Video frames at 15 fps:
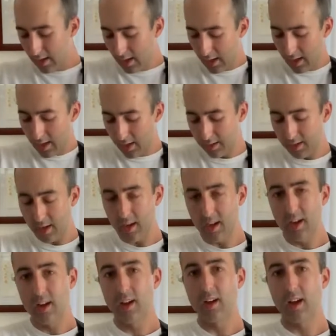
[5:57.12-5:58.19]
and
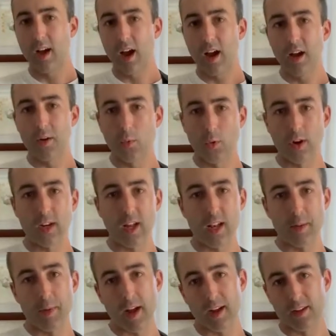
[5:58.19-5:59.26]
I work out of
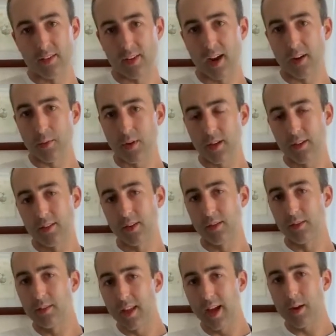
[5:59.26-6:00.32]
the bag sideways.
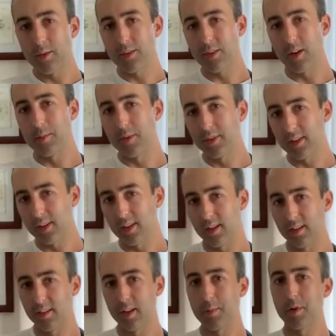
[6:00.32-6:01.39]
So now it's almost like
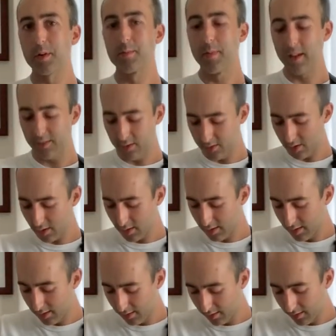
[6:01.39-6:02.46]
a zippered messenger.
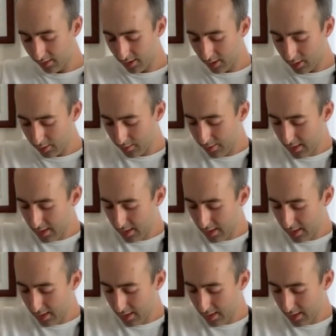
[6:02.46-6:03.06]
So